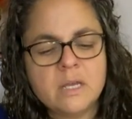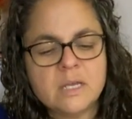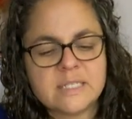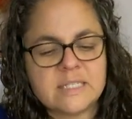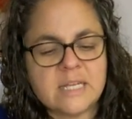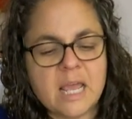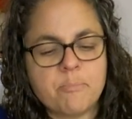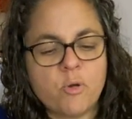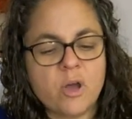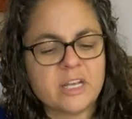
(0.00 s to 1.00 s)
stay
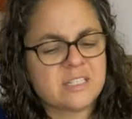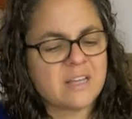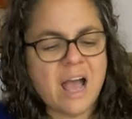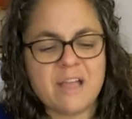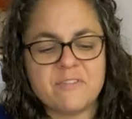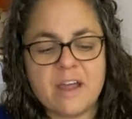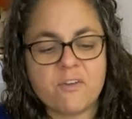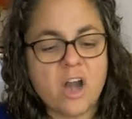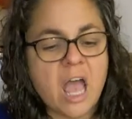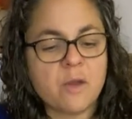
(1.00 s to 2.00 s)
put. I've
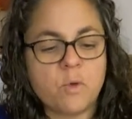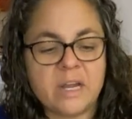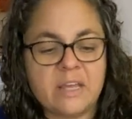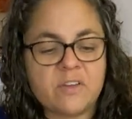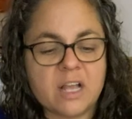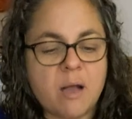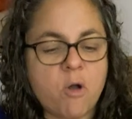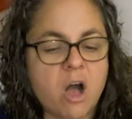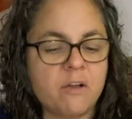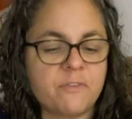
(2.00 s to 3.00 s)
never had one even come
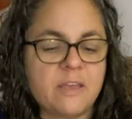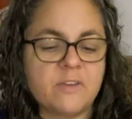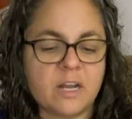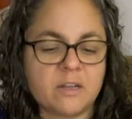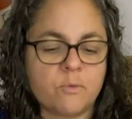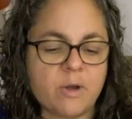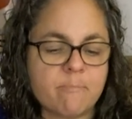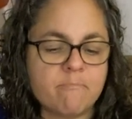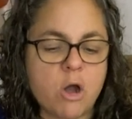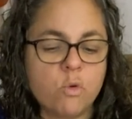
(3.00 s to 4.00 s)
off, even
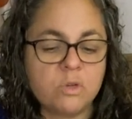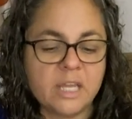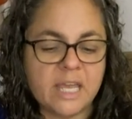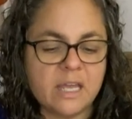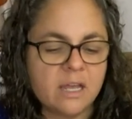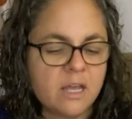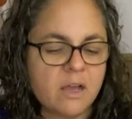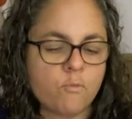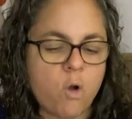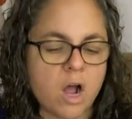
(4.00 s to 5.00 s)
remotely.
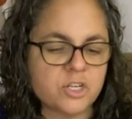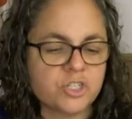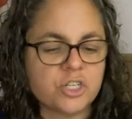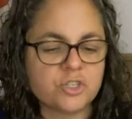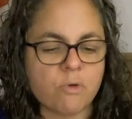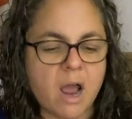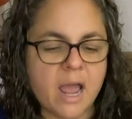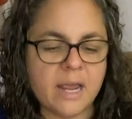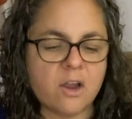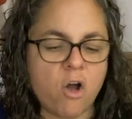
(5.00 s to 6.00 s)
Washed and
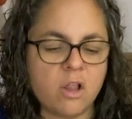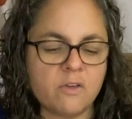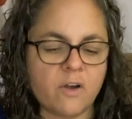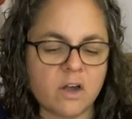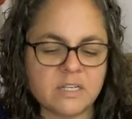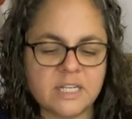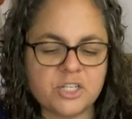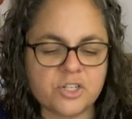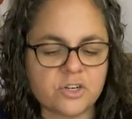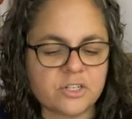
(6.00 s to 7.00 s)
dried all of our
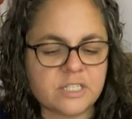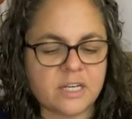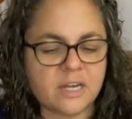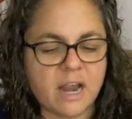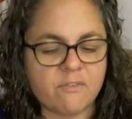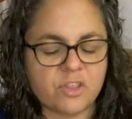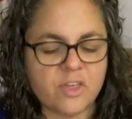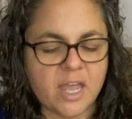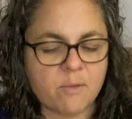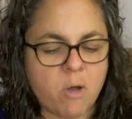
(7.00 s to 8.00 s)
t-shirts and
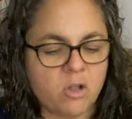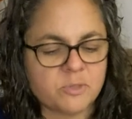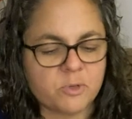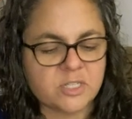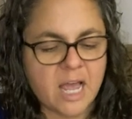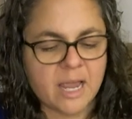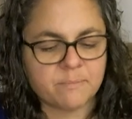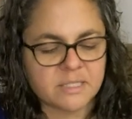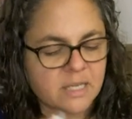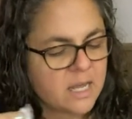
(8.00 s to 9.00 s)
everything multiple
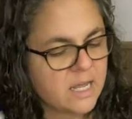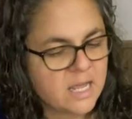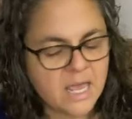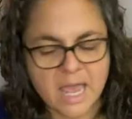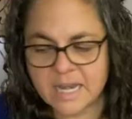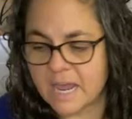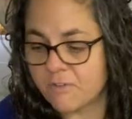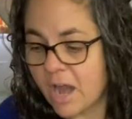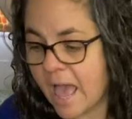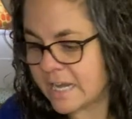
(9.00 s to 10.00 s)
times, and
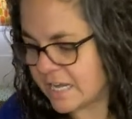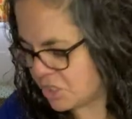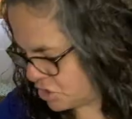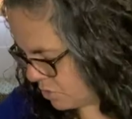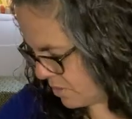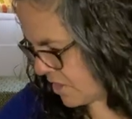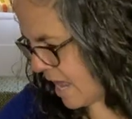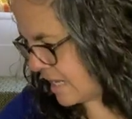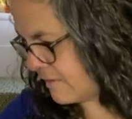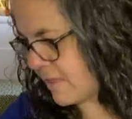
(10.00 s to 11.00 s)
never had an issue with
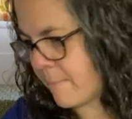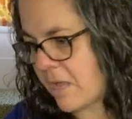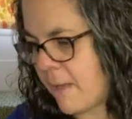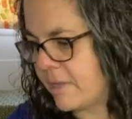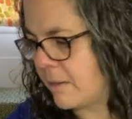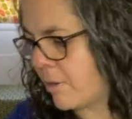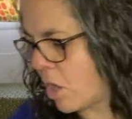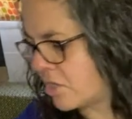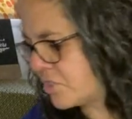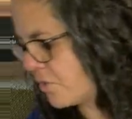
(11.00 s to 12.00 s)
any of them coming apart